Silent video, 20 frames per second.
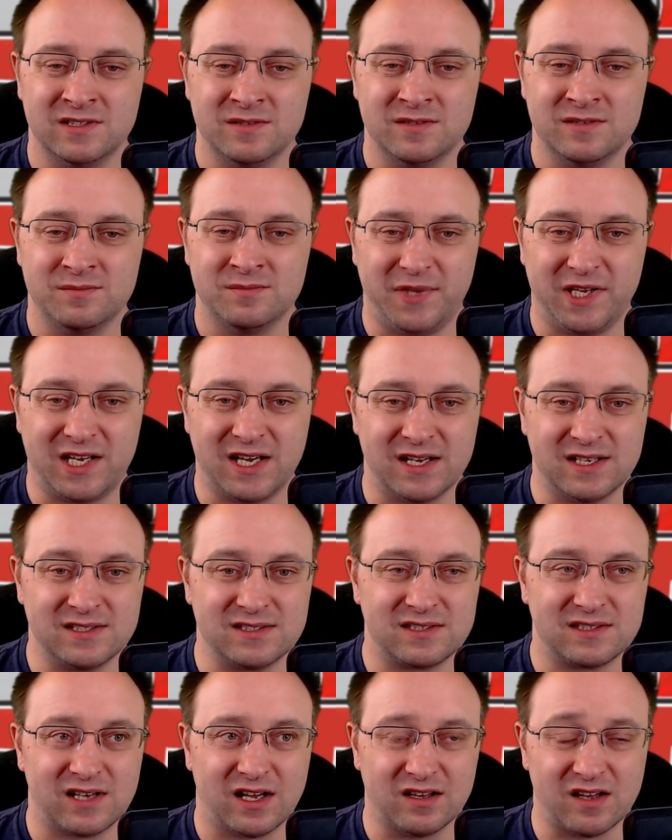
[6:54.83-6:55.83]

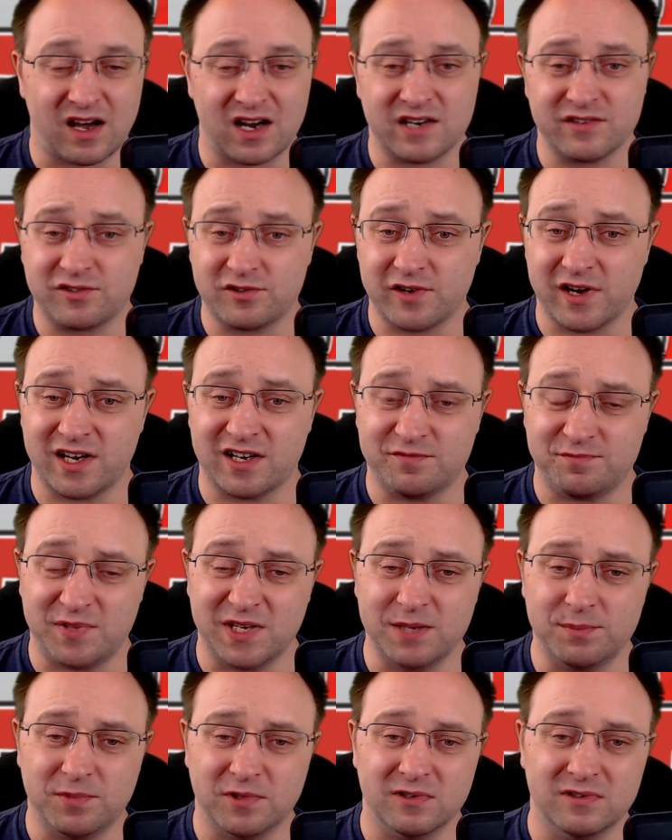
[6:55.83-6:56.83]
because a lot of creative
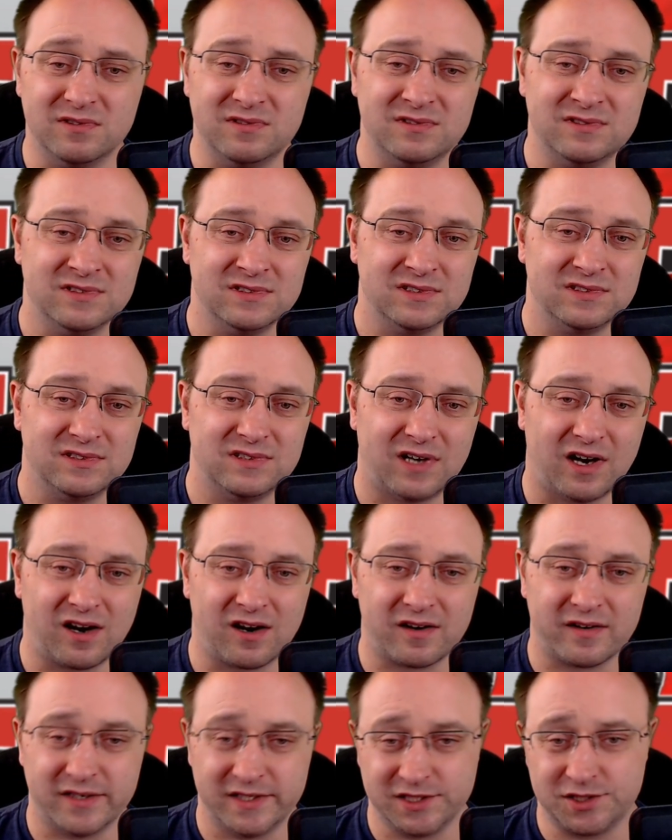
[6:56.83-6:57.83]
people
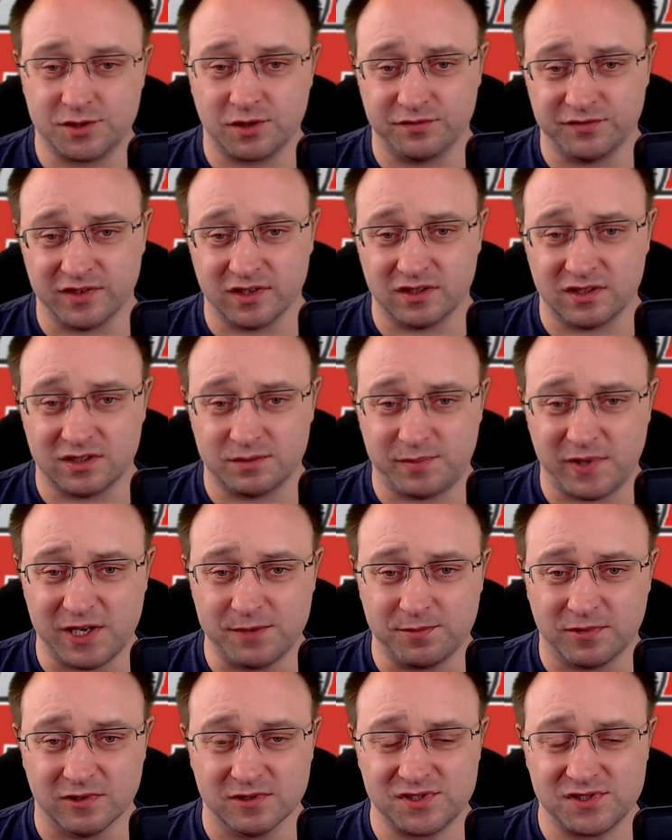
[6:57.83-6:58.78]
are introverted people.